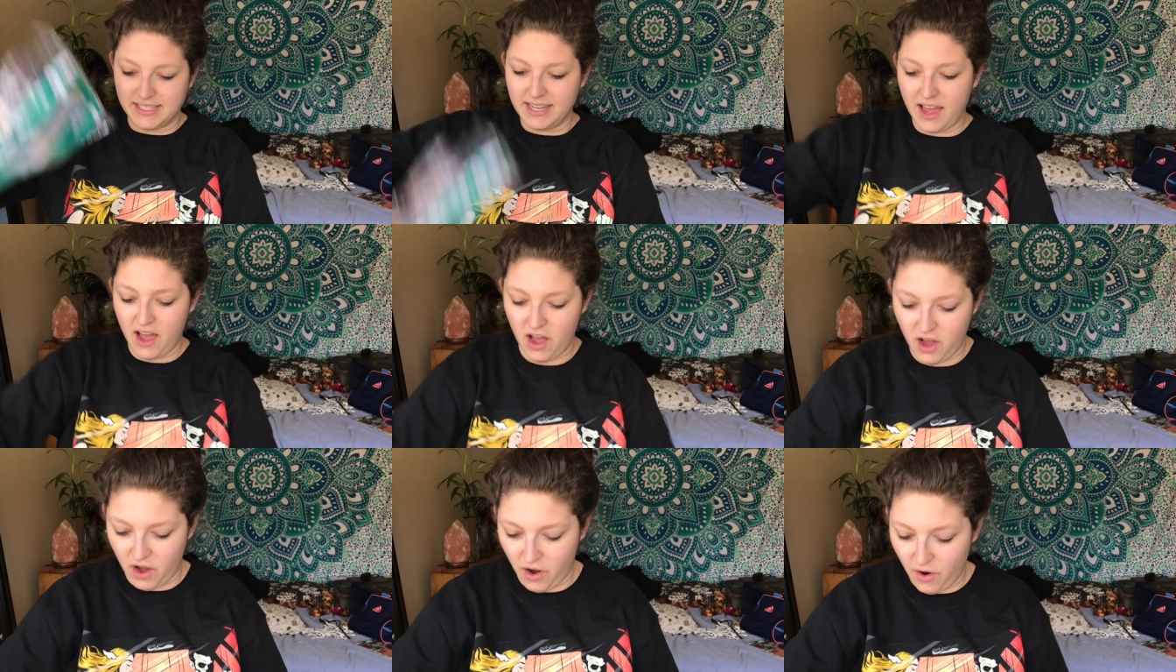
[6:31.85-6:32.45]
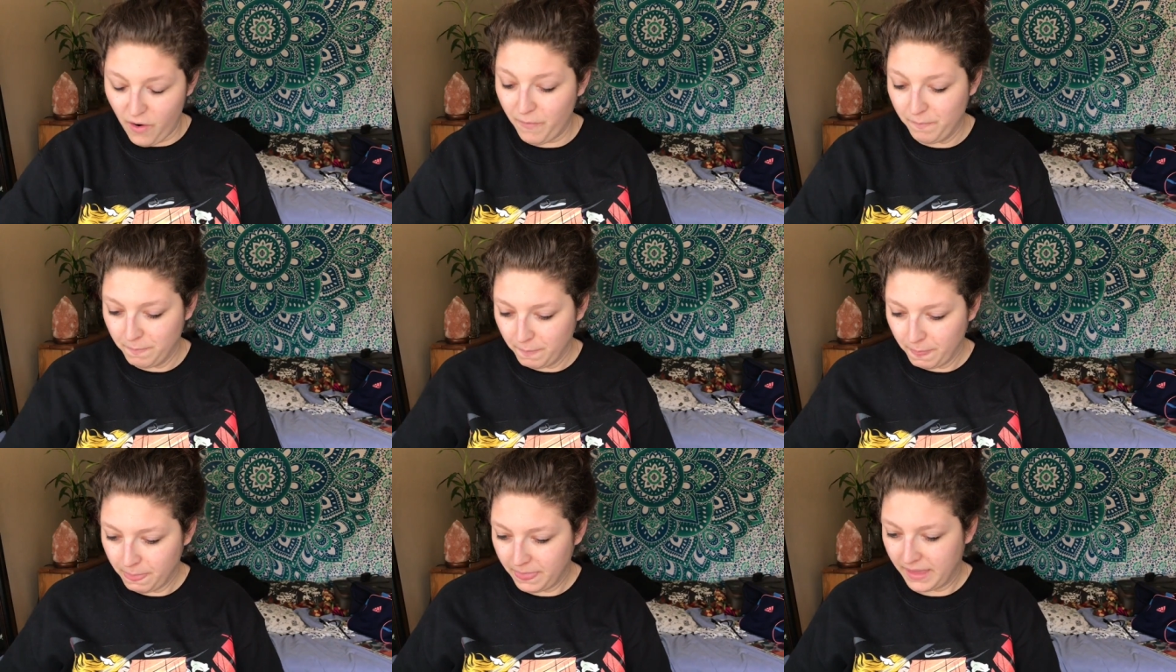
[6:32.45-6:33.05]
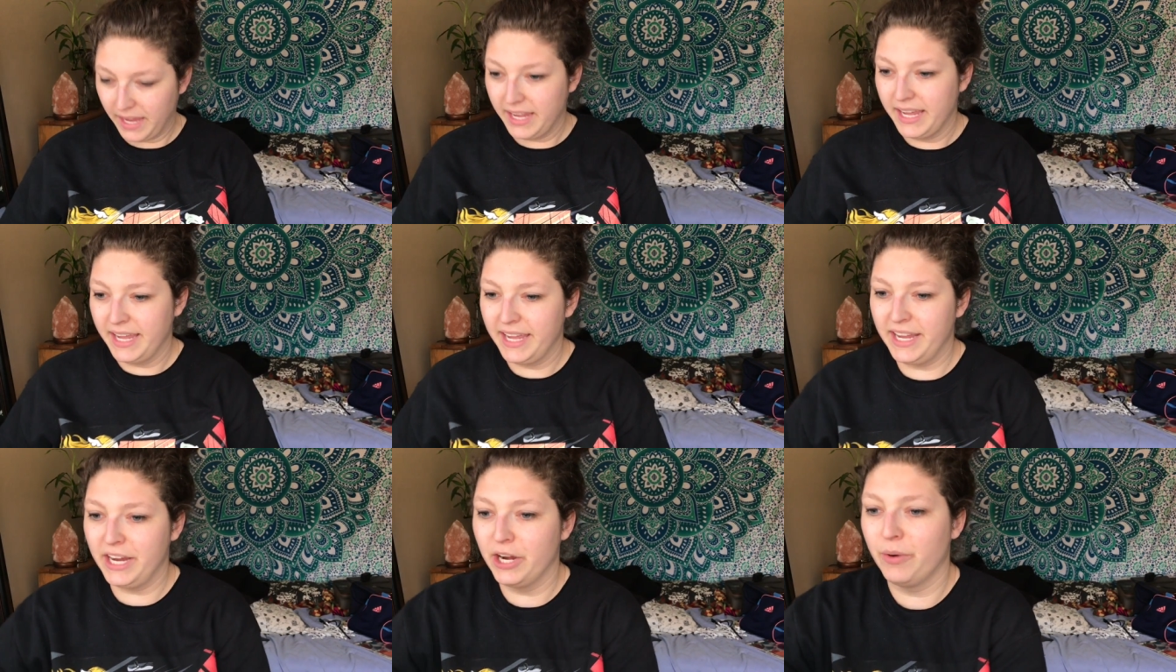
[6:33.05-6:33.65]
So
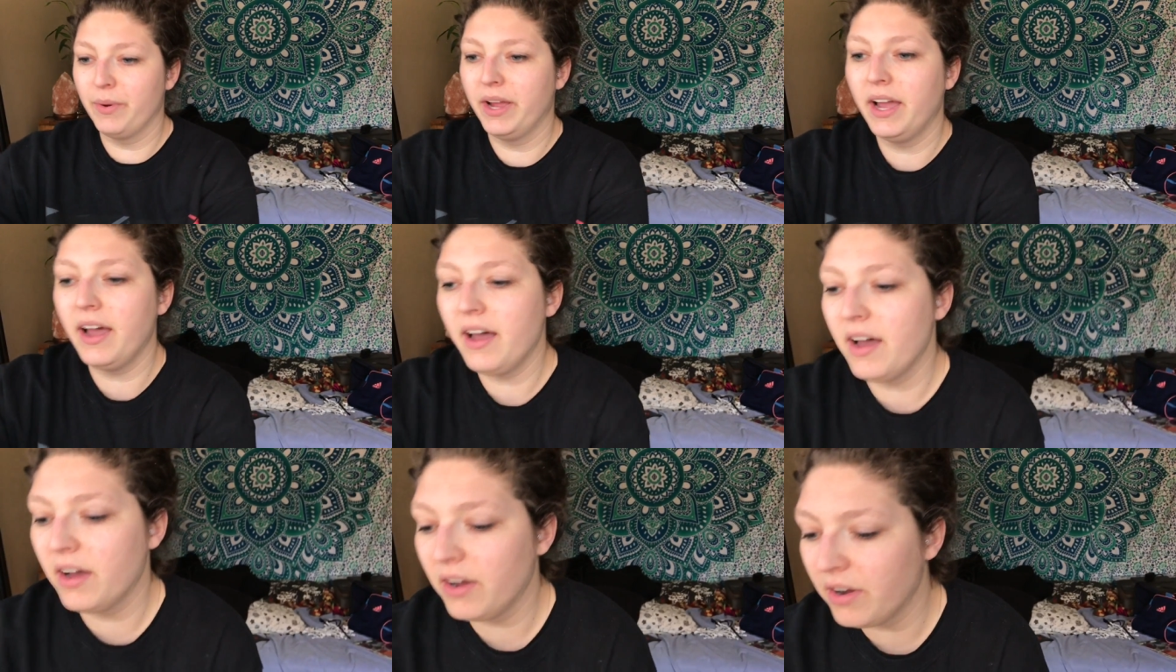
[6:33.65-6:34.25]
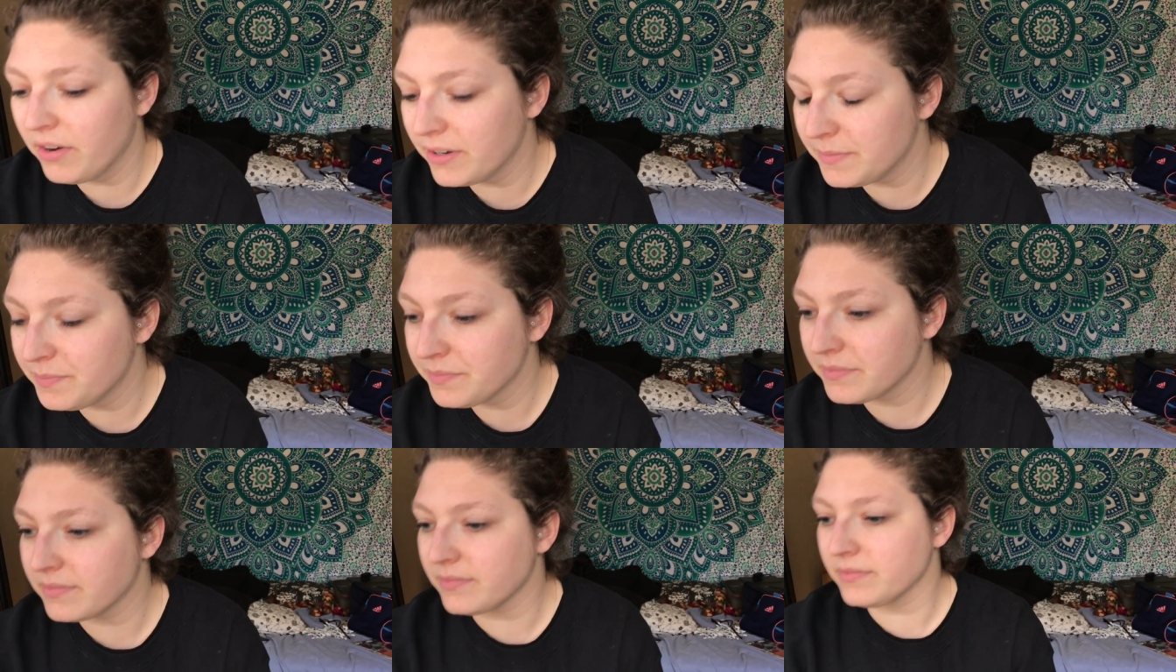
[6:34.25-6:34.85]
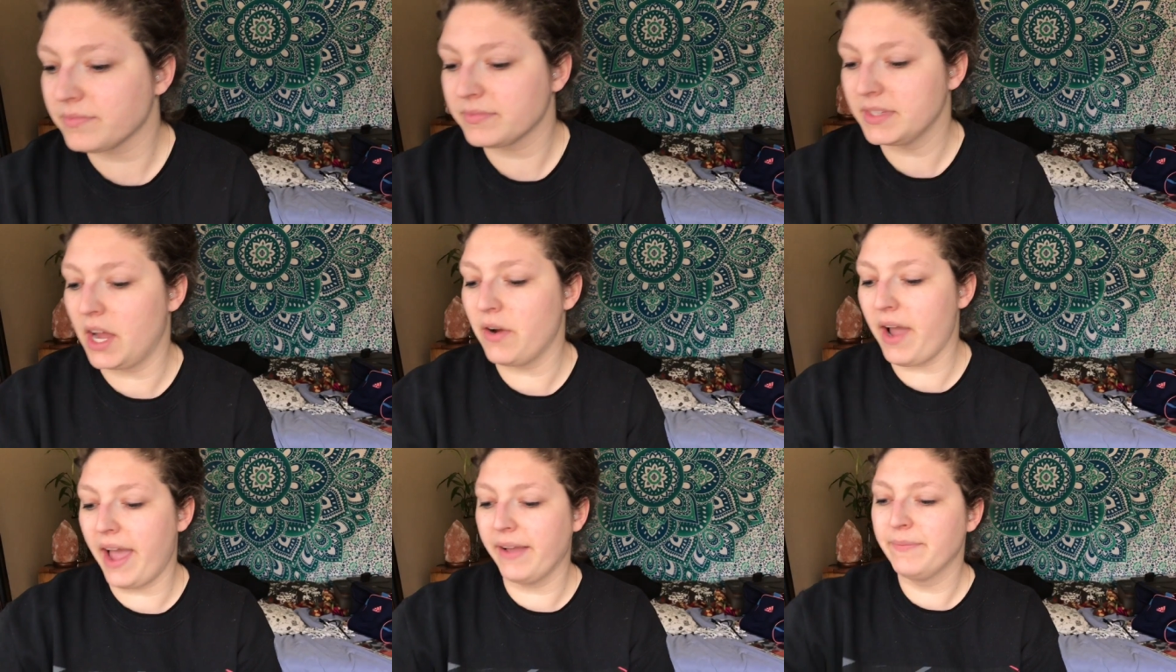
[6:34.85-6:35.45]
here we go.
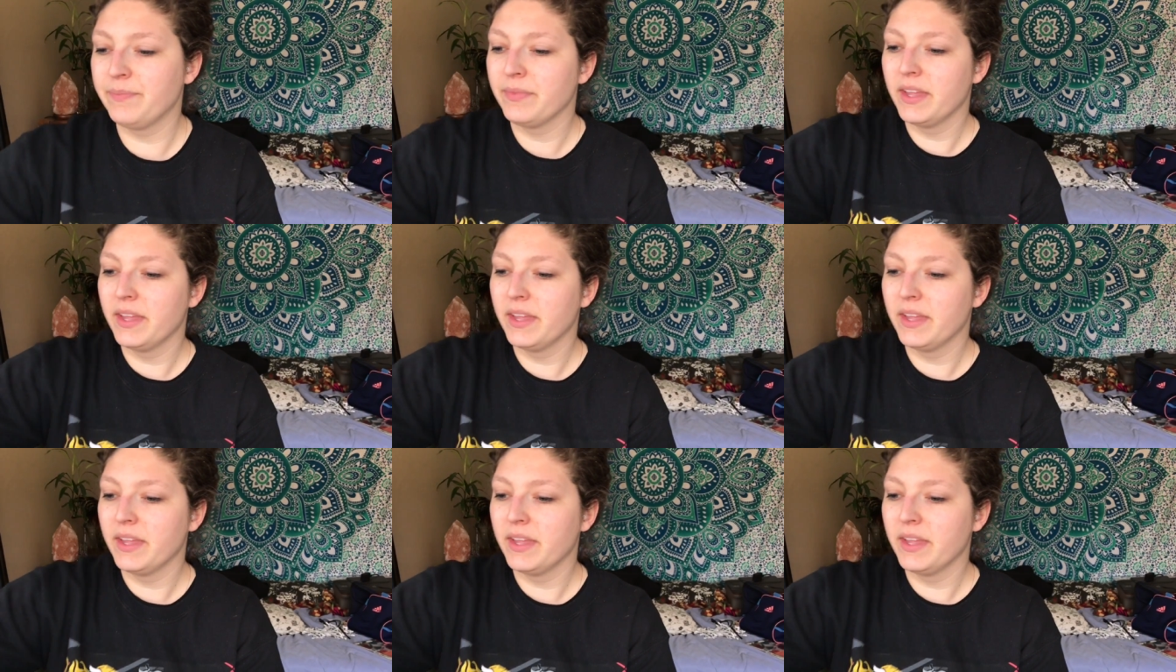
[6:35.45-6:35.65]
Okay.